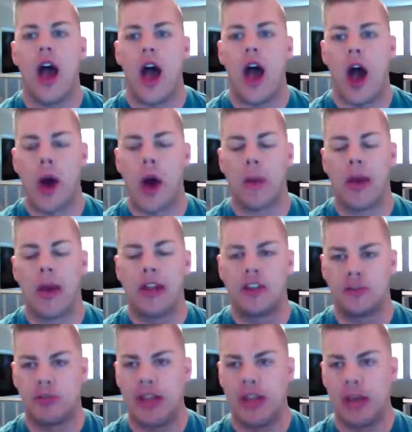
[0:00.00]
And
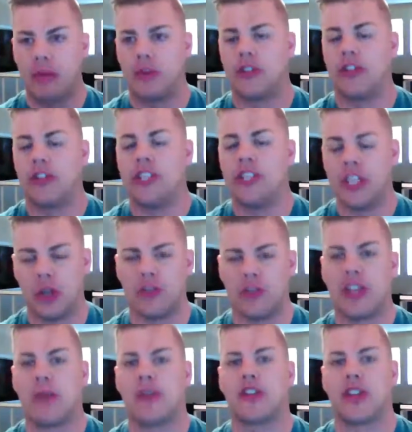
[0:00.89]
just being able to deal
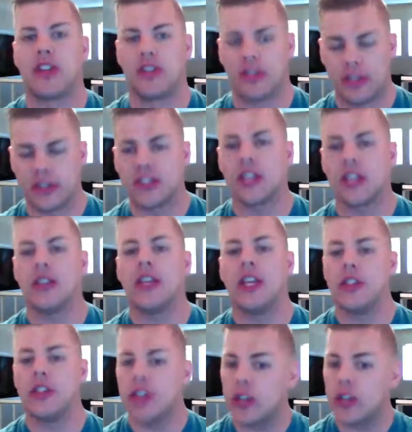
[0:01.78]
damage consistently
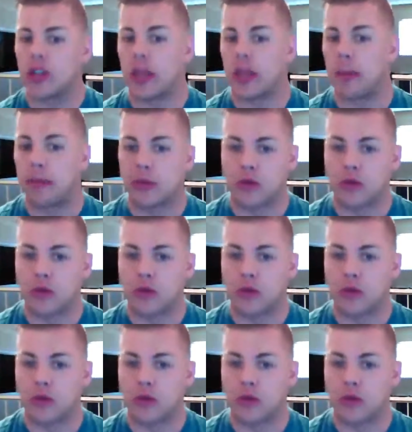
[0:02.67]
is actually